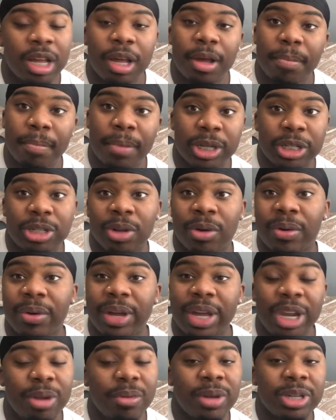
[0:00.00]
But so,
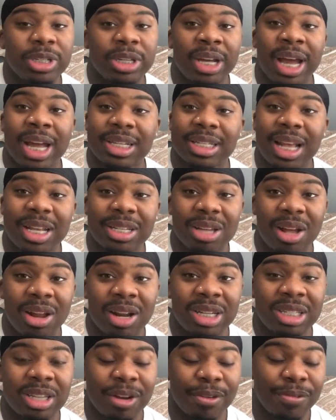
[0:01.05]
anyways, you guys, that's all
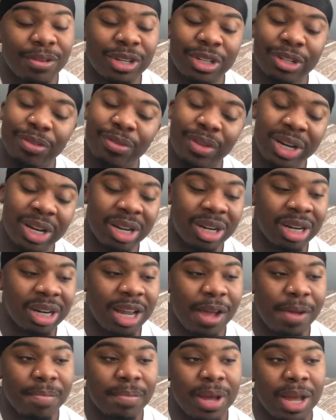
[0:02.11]
that's here for this video
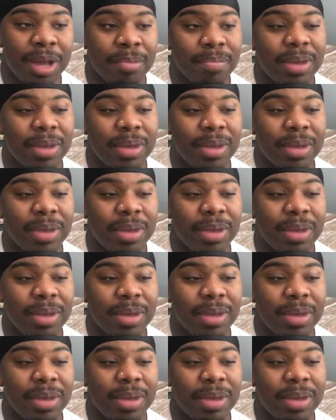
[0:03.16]
today, man.